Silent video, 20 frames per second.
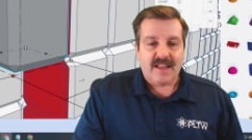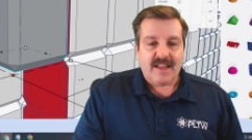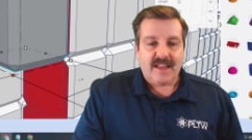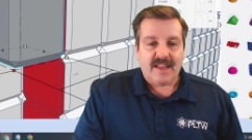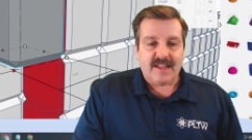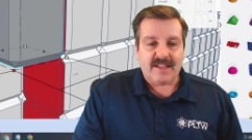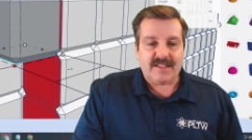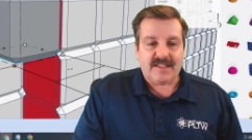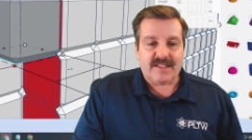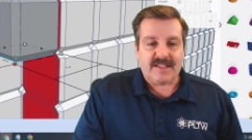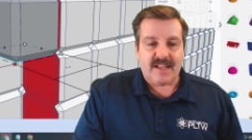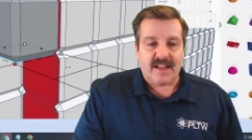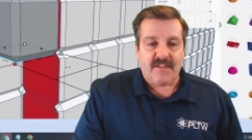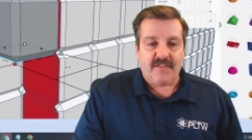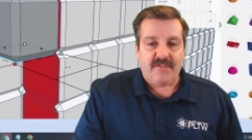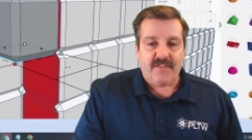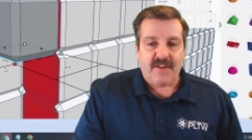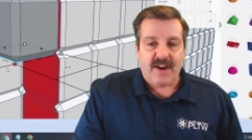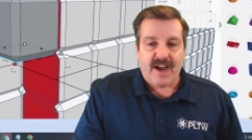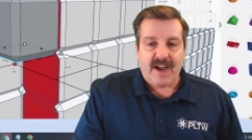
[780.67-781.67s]
instead
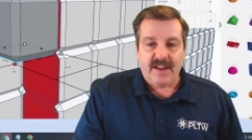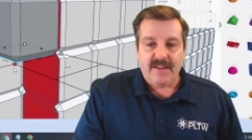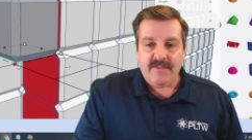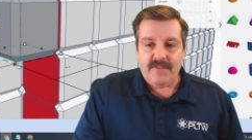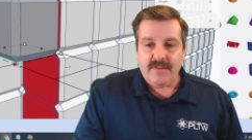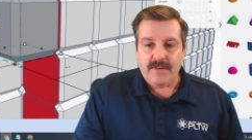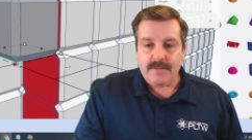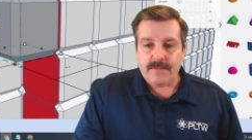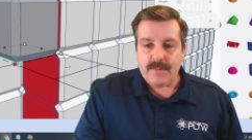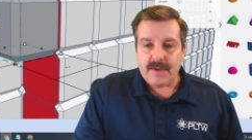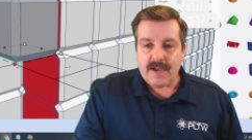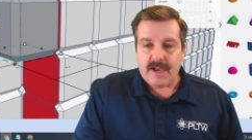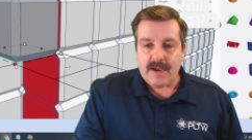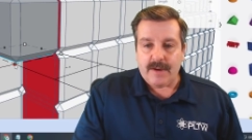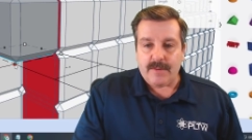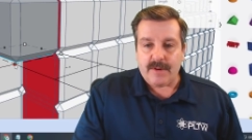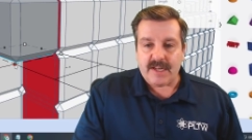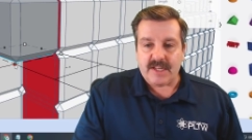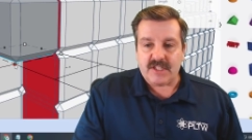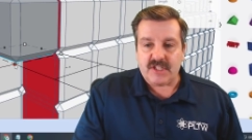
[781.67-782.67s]
of five,
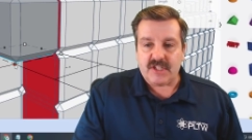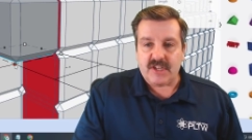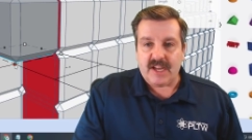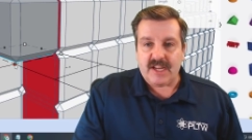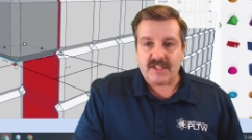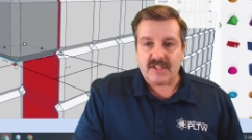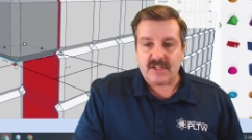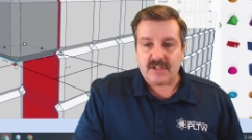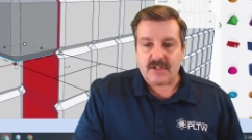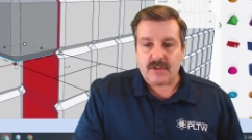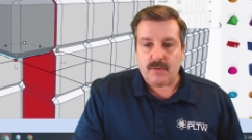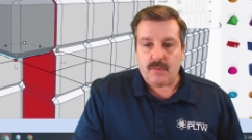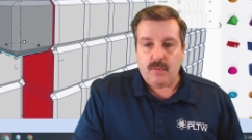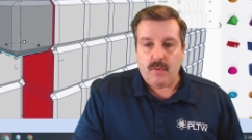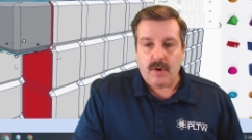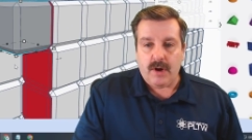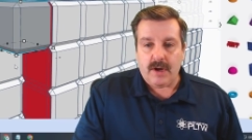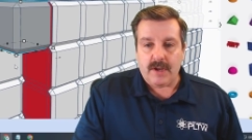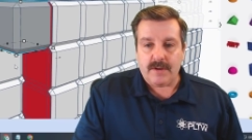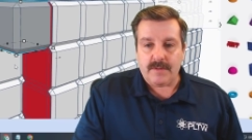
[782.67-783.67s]
I wanna change it to
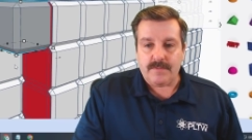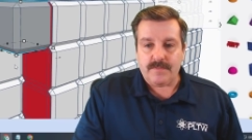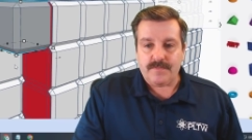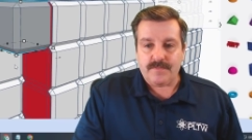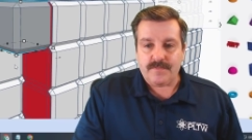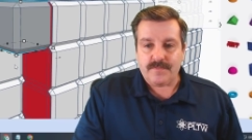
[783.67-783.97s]
one.